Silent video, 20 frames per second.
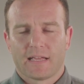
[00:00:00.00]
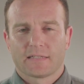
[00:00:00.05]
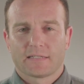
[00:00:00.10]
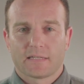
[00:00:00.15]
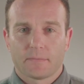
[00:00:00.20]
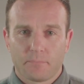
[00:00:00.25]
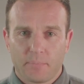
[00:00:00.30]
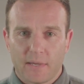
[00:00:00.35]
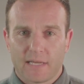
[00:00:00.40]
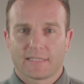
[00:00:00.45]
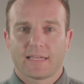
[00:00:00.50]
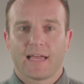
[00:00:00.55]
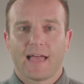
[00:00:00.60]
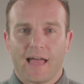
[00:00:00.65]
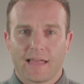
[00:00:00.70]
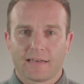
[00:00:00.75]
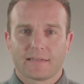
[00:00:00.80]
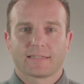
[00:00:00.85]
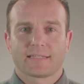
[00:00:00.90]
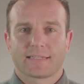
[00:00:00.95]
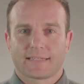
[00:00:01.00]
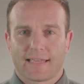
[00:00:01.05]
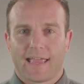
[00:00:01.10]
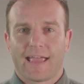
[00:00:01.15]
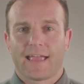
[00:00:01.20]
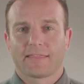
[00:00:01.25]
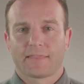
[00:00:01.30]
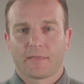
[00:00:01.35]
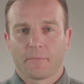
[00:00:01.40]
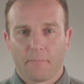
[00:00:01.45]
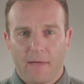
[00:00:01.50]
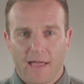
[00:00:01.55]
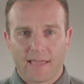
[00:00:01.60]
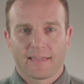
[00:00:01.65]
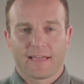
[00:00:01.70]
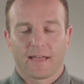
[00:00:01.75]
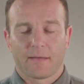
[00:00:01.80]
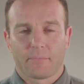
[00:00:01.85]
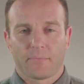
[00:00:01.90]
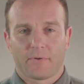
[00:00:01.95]
to better understand the
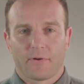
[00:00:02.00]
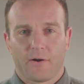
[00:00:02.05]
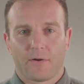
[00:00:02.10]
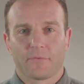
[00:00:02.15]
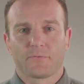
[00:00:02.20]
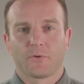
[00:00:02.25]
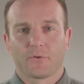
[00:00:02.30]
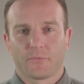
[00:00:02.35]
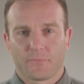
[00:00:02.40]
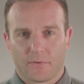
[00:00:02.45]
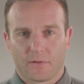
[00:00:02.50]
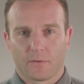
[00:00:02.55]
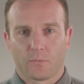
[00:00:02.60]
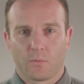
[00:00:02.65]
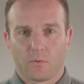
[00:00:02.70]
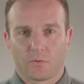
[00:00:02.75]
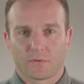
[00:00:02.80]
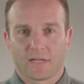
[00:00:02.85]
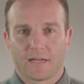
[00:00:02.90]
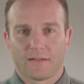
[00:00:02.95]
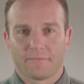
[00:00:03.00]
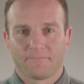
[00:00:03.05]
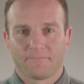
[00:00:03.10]
makeup of your fill water.